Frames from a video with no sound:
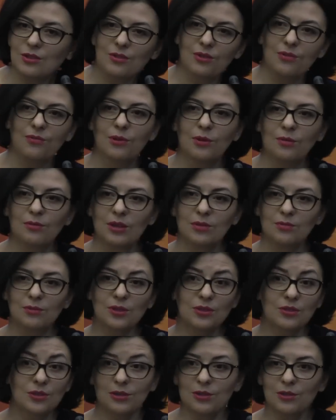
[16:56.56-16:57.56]
reform,
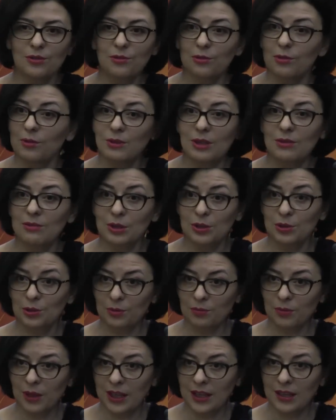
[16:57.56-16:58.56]
administrative reform never
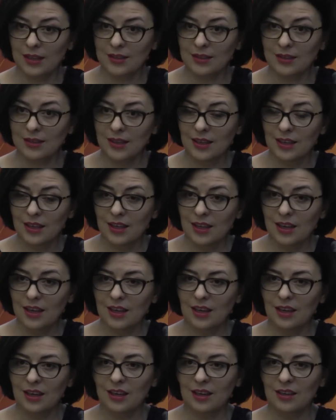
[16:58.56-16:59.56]
took place.
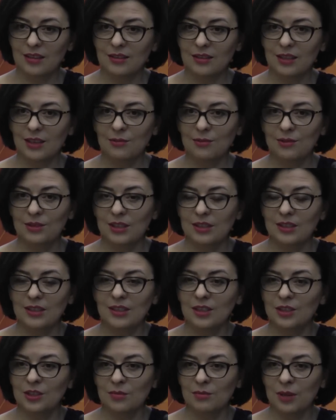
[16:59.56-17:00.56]
Uh, the
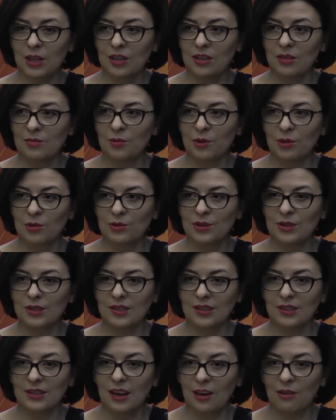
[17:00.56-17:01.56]
decision-making process
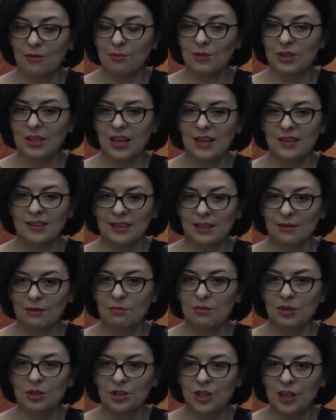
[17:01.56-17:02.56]
in government has never
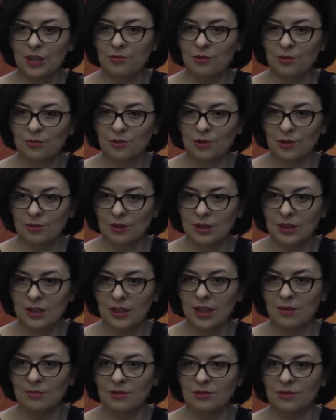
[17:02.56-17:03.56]
been changed from Soviet
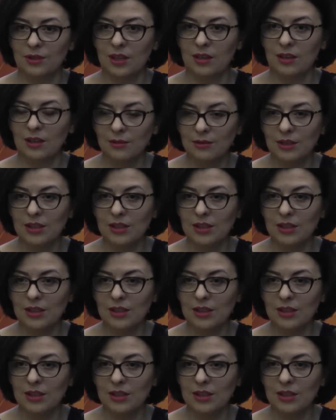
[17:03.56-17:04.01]
times. We are living